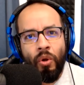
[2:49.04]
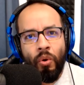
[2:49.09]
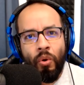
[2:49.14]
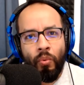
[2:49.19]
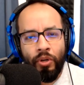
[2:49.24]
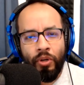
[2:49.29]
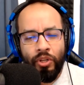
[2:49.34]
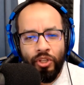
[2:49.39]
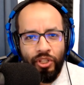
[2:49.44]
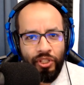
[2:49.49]

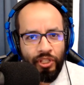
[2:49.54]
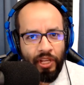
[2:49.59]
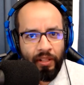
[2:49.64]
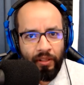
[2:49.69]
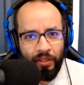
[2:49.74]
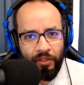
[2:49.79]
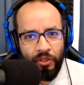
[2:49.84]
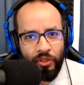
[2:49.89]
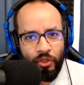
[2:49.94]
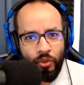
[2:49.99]
We're
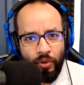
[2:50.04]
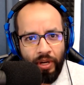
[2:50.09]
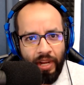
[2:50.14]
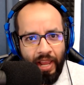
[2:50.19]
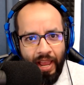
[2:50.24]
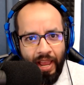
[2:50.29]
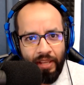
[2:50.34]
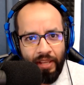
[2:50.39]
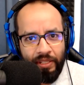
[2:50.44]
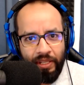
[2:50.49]
telling the story
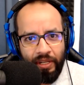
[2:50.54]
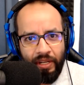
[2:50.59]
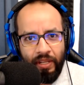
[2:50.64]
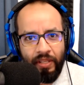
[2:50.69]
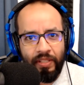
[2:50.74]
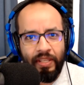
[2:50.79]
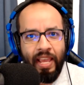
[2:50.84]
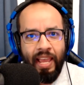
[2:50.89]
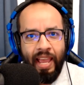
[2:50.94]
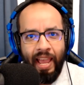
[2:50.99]
as it
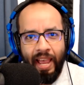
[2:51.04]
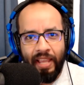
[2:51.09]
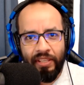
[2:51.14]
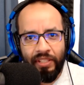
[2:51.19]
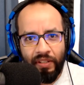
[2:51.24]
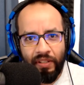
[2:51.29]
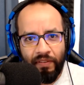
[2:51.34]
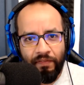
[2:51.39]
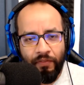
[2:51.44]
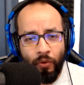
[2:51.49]
is, as
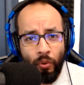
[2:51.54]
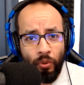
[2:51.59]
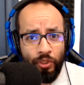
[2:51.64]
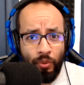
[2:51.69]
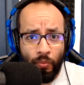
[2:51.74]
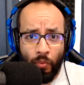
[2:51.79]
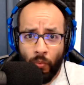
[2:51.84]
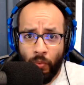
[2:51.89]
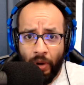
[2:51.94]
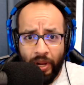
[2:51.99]
it unfolds, and
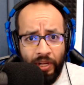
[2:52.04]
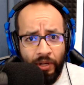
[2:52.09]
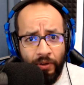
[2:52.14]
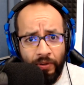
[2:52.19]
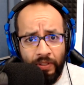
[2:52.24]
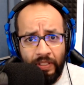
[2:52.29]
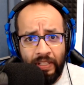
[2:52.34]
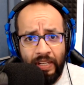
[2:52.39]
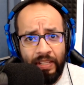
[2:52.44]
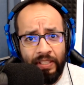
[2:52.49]
we're right here
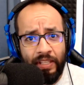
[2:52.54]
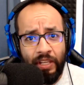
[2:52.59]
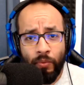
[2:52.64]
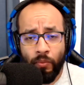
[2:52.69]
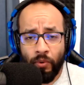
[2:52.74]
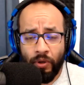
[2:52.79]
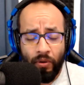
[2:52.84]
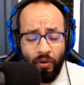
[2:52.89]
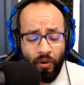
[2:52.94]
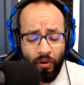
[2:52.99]
in DC
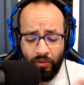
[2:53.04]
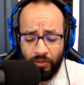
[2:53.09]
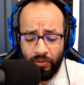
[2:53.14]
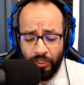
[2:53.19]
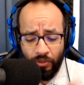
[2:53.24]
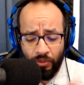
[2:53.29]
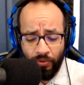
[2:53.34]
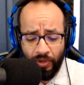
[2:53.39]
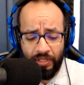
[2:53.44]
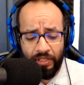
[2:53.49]
where all the
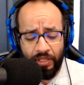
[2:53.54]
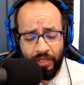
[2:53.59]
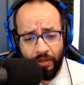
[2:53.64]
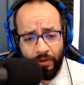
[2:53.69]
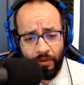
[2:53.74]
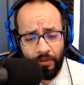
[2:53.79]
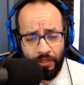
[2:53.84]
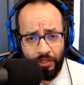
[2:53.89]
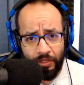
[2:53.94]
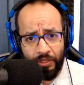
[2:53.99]

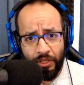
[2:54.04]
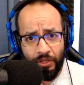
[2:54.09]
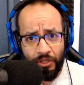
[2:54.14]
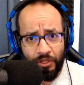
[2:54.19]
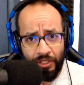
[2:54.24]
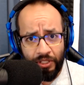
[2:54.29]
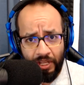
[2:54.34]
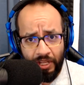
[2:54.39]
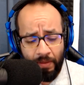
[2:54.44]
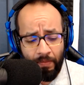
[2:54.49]
crazier
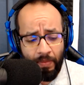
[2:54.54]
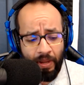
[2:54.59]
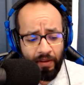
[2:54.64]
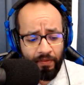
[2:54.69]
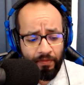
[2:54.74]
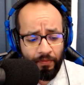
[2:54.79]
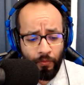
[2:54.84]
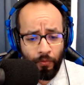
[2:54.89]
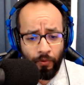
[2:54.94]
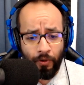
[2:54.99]
decisions get made
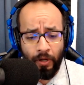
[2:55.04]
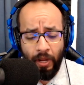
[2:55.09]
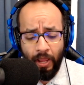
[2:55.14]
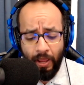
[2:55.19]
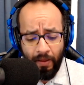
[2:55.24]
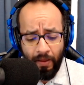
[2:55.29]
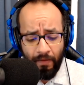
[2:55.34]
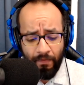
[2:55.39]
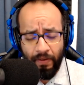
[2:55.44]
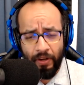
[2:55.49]
for
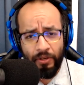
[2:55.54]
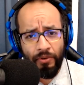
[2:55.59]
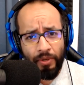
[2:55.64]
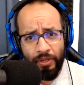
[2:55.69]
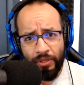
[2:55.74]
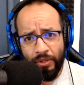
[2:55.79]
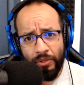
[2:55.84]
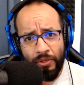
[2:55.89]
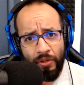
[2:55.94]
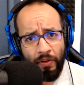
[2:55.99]

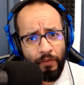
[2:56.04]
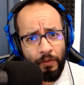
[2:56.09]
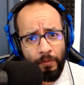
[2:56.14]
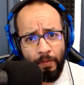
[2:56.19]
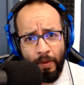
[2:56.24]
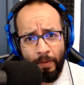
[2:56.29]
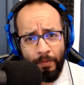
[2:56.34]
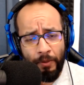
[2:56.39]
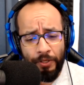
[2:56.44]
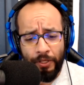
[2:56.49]
veterans and service
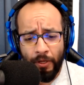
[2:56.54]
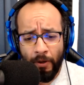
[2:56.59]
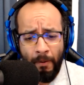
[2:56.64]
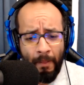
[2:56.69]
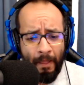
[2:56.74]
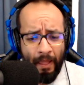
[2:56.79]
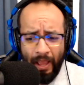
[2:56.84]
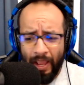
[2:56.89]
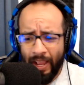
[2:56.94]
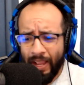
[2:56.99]
members. So
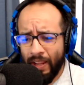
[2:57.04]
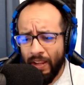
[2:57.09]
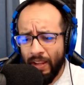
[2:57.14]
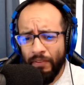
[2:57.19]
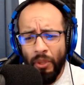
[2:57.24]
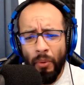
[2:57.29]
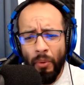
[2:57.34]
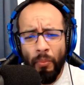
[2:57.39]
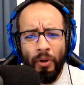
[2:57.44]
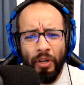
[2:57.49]
even
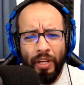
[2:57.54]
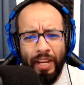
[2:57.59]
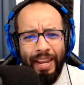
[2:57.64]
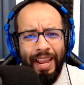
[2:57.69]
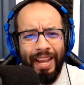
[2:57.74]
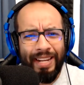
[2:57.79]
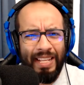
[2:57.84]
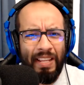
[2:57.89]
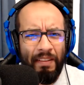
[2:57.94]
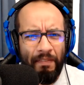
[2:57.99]
though we're
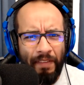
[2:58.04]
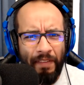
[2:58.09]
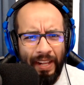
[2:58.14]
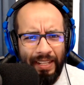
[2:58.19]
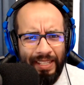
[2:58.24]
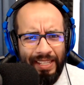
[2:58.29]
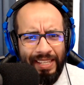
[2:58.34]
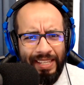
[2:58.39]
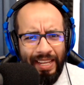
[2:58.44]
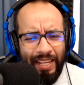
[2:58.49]

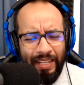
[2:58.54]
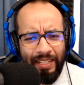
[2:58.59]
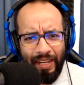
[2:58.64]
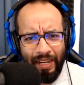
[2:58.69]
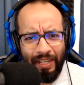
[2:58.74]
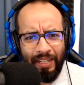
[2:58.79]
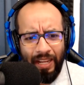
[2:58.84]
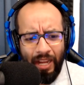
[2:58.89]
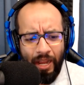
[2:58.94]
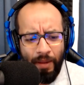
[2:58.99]

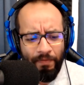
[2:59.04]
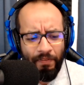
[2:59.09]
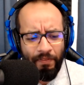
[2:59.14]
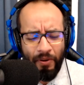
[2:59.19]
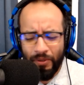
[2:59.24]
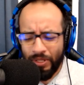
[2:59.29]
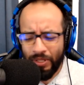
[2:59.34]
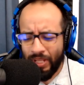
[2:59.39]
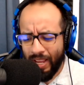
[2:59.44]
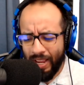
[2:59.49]
connectingvets.com,
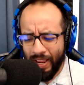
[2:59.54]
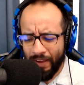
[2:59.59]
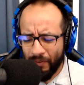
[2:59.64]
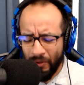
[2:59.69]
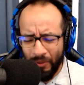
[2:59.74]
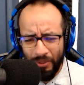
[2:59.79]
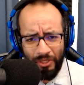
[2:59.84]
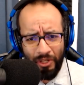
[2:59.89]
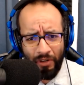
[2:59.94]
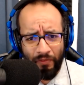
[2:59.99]
folks, if you're
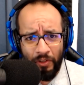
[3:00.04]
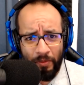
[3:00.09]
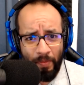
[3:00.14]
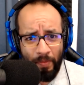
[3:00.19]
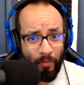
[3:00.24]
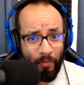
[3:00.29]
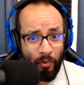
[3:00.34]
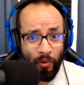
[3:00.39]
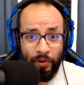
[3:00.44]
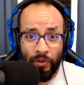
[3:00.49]
a service
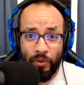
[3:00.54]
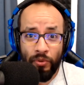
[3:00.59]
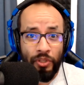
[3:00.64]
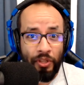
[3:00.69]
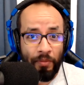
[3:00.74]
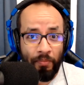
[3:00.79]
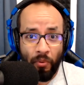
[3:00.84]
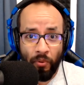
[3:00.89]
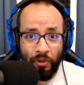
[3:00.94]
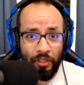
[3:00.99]
member or you
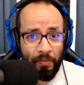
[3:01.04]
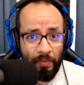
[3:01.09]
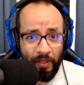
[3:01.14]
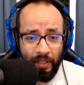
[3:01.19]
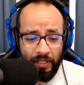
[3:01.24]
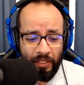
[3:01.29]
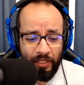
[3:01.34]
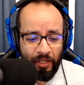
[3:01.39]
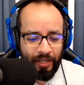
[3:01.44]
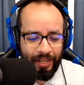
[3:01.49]
support the
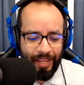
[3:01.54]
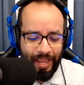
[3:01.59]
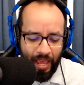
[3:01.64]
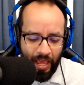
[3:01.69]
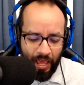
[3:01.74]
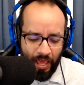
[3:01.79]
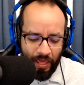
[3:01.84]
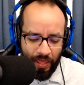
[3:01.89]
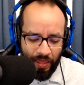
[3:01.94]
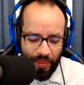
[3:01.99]
military,
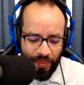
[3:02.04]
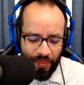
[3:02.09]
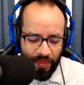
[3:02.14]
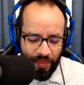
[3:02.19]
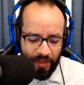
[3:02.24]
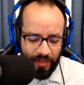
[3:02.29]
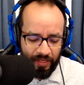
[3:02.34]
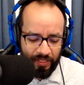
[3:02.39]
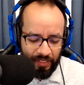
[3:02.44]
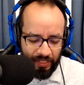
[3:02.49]

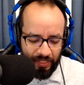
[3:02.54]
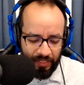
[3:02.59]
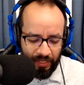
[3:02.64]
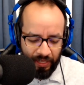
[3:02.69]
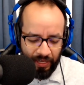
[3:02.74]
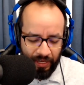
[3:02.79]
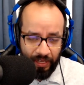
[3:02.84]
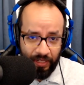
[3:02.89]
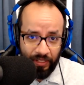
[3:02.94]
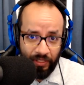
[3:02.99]
this
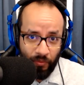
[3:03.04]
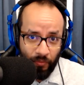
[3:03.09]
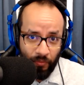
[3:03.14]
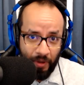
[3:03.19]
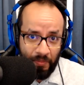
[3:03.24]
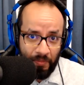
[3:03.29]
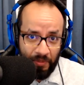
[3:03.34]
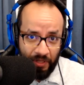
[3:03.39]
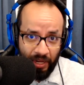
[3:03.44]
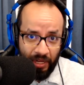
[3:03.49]
is the
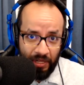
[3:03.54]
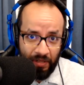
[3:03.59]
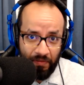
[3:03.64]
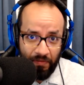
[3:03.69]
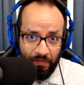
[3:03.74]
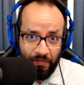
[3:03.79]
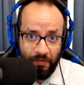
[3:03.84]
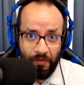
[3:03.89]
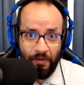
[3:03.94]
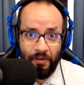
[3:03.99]
website
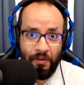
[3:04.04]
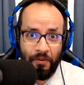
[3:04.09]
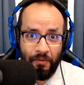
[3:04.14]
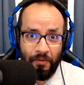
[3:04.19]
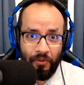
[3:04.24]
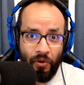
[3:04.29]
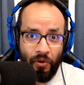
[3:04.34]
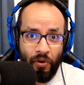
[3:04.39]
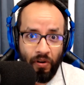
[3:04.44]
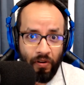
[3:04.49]
for you.
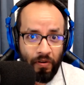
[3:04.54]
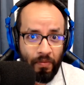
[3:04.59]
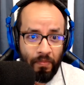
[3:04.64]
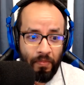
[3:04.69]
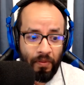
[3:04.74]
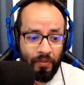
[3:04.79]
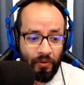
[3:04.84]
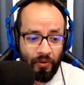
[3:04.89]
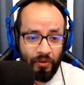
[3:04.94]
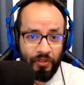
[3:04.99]

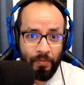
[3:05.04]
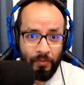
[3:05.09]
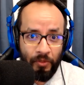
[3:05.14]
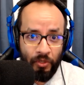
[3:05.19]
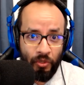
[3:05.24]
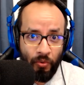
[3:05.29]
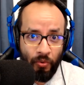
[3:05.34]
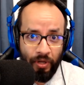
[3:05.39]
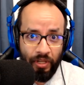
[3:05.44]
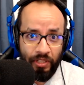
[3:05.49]
are some
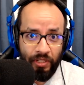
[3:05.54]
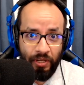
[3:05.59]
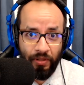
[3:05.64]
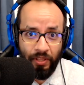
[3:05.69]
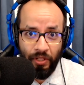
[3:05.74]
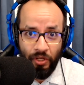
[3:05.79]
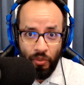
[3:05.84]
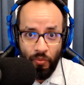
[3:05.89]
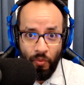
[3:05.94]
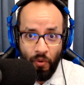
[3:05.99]
stories there
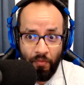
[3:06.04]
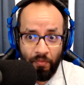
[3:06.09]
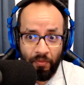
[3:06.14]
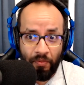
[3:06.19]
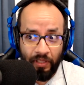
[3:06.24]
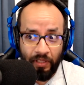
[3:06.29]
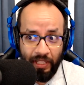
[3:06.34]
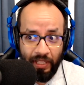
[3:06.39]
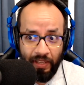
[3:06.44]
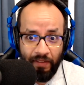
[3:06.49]
that you won't
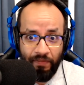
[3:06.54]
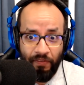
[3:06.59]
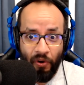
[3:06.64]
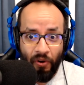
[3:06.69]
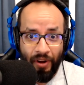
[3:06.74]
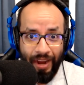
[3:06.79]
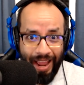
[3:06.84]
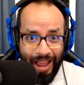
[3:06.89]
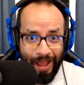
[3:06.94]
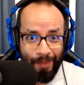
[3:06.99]
believe are
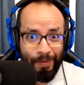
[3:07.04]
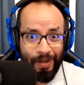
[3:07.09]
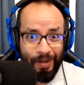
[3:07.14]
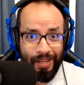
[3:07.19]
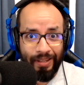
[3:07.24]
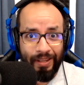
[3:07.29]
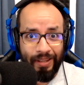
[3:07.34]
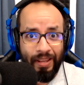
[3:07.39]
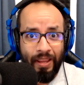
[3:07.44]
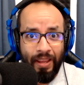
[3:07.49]

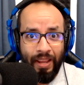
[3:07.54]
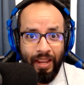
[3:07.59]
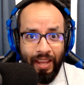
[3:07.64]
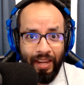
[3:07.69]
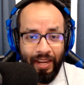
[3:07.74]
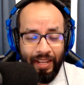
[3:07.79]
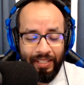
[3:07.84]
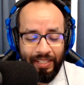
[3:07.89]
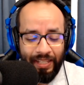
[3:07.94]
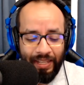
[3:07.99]
happening, and
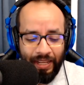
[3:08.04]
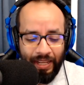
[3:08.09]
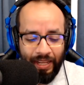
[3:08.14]
it's